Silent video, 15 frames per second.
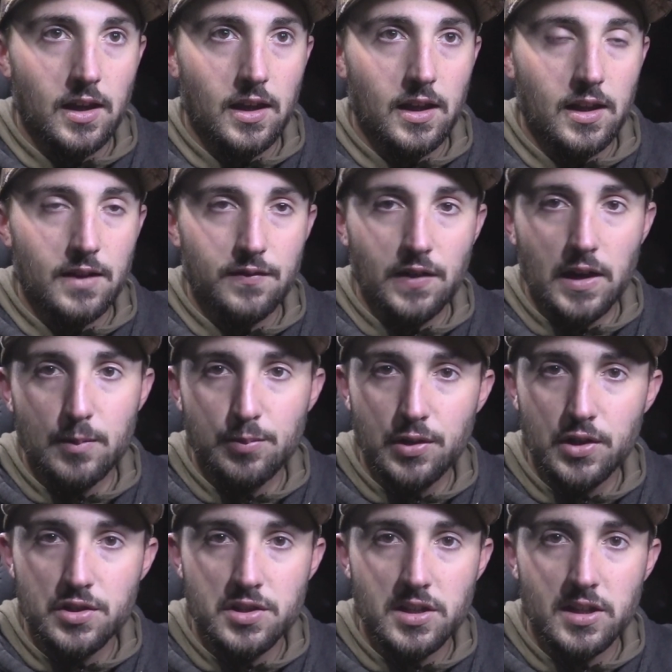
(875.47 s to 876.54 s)
and if I'd
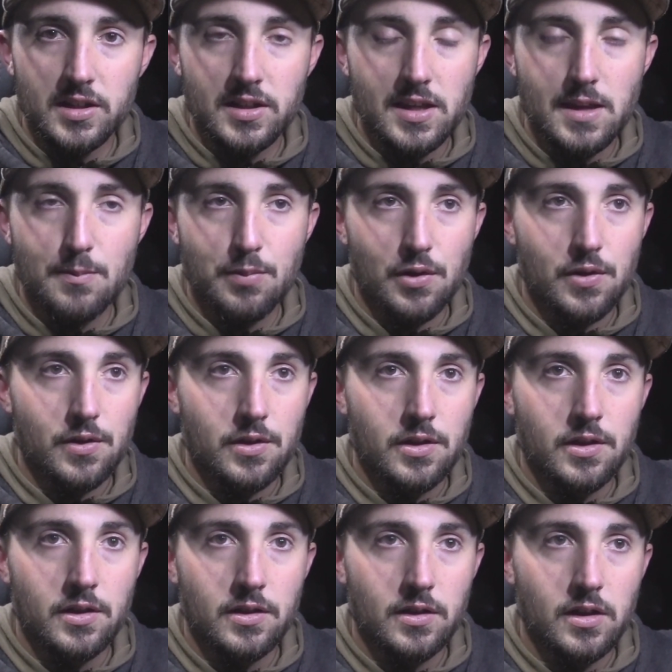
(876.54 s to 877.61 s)
pushed in deeper,
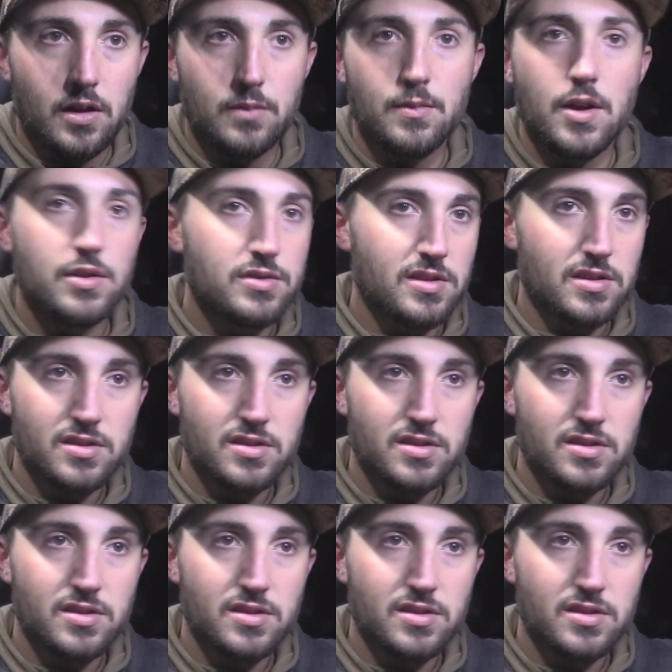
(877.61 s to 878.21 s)
almost